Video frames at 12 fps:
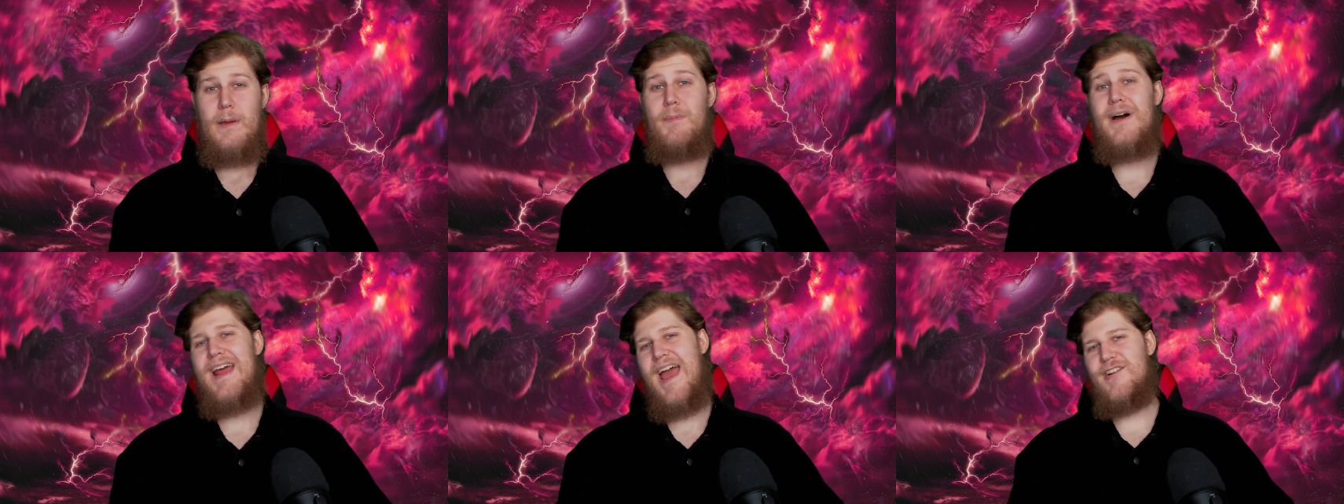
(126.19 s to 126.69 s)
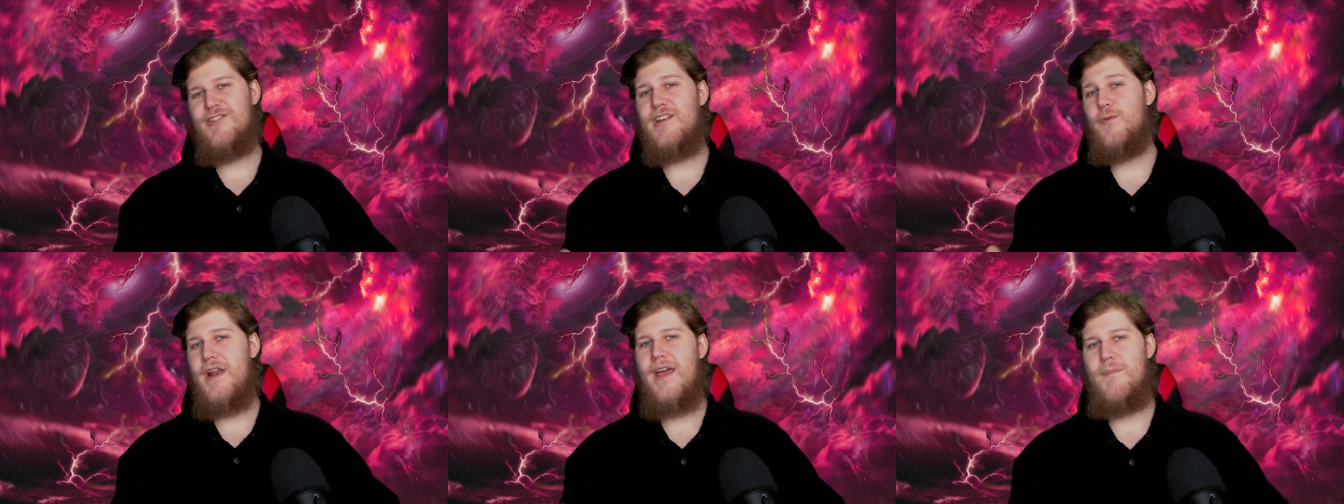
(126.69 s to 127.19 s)
But actually
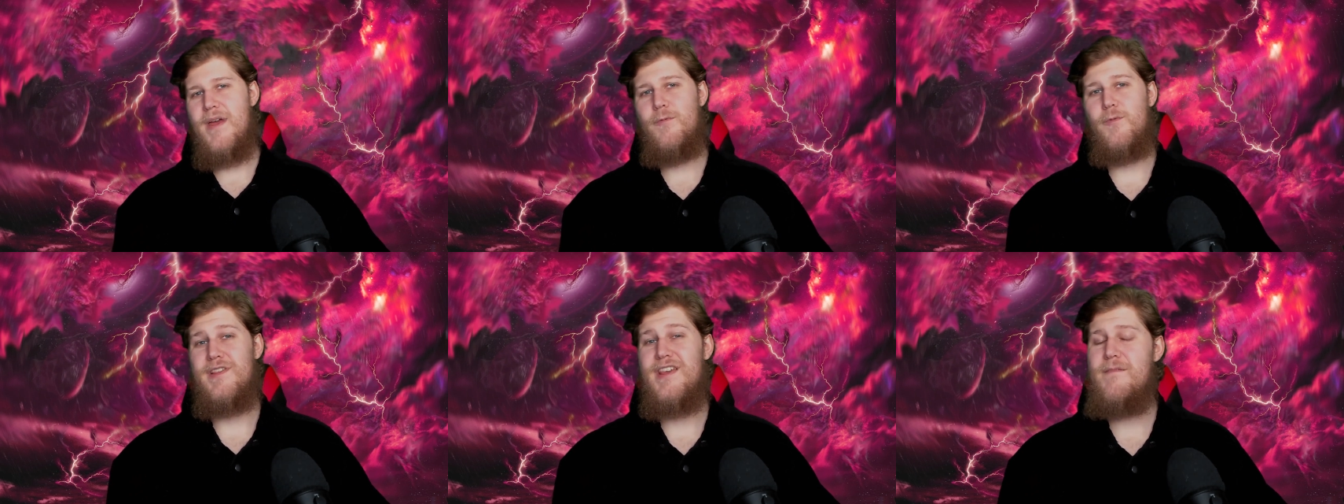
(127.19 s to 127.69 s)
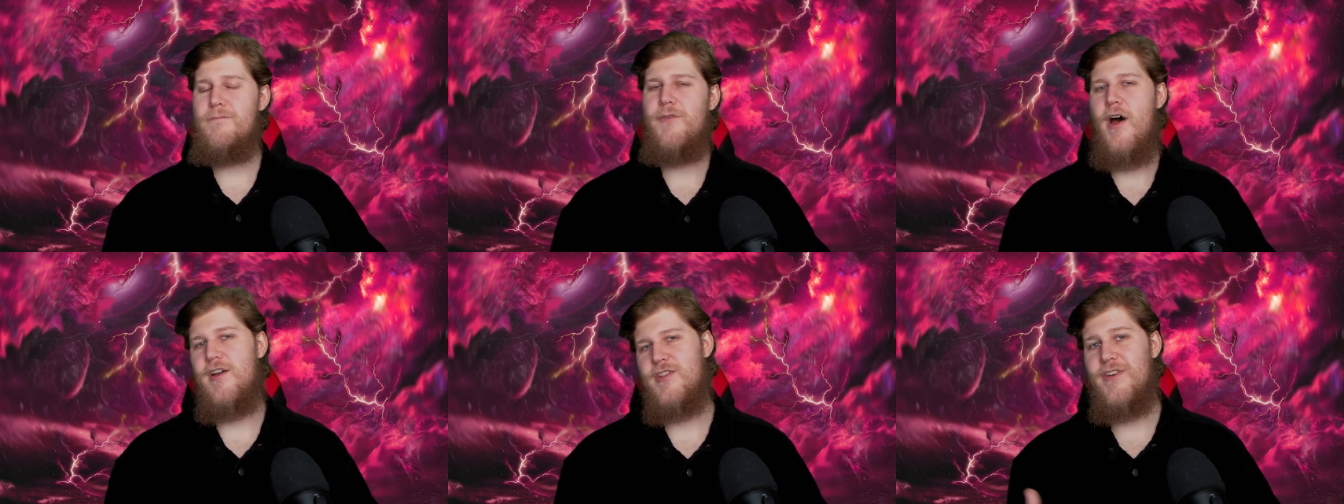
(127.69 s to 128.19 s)
what I meant was him
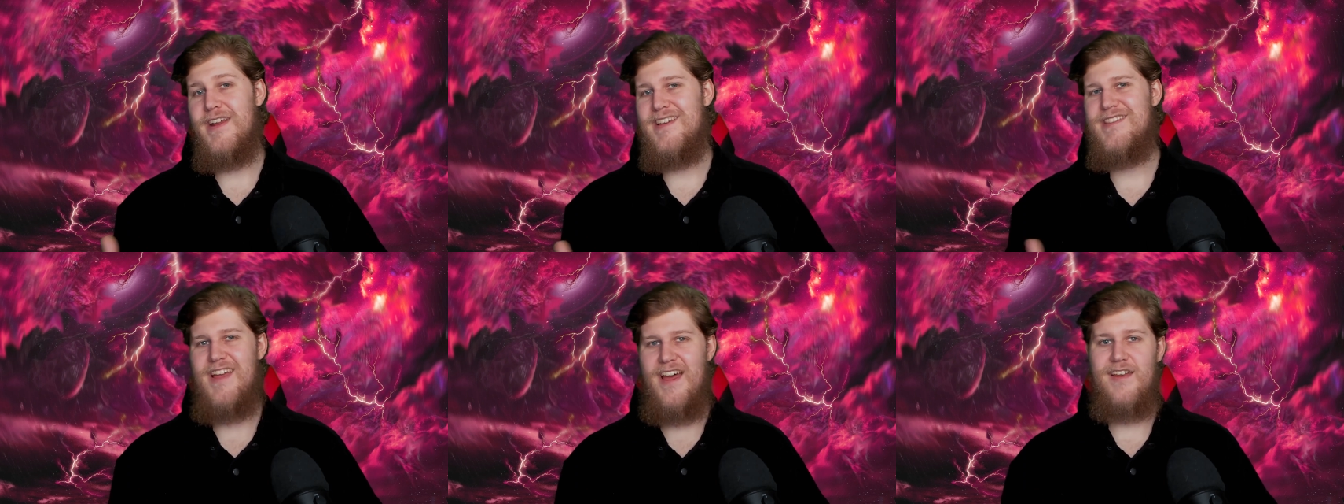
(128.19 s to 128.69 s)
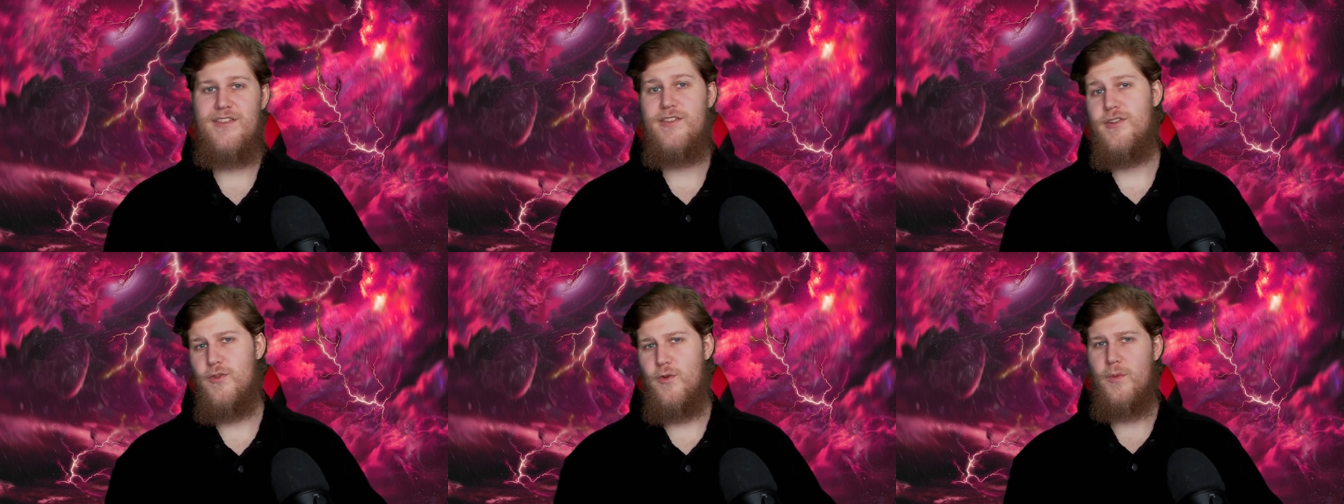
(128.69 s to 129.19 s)
fostering his ties to
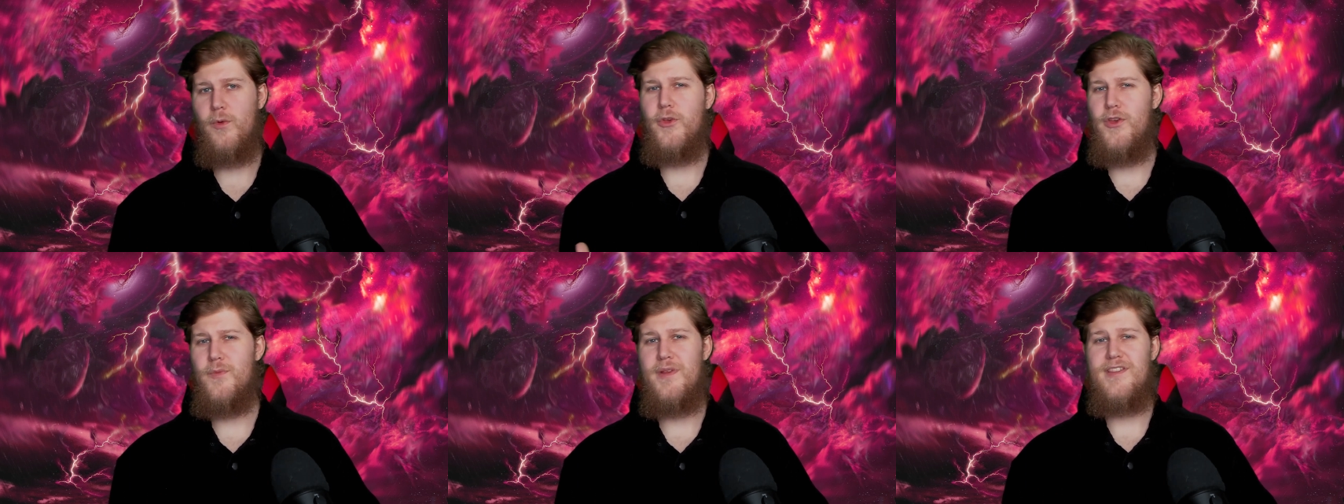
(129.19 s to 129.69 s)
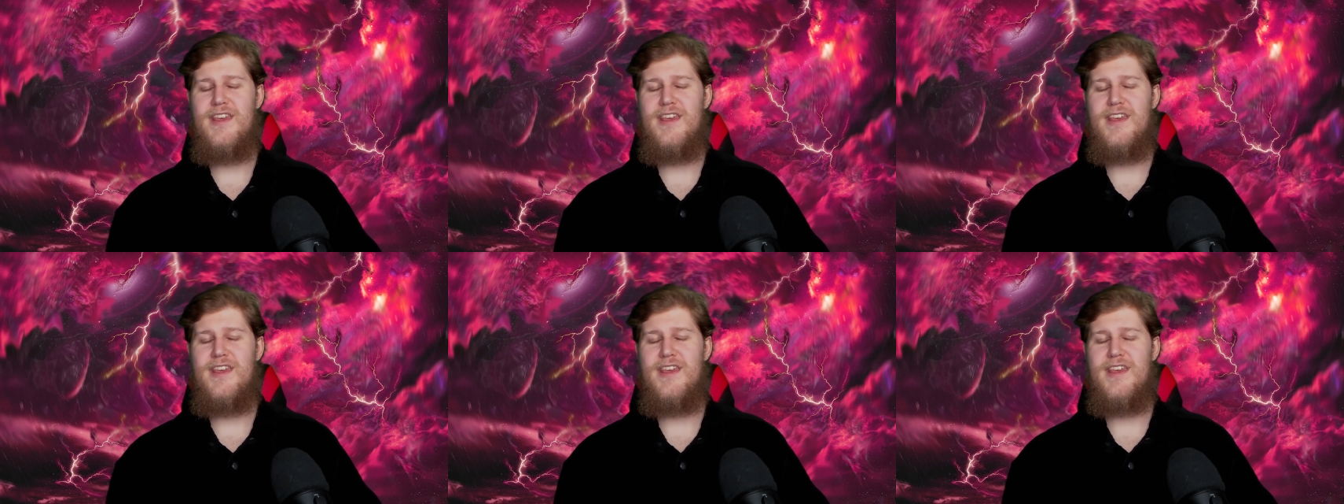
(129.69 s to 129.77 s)
normal humans.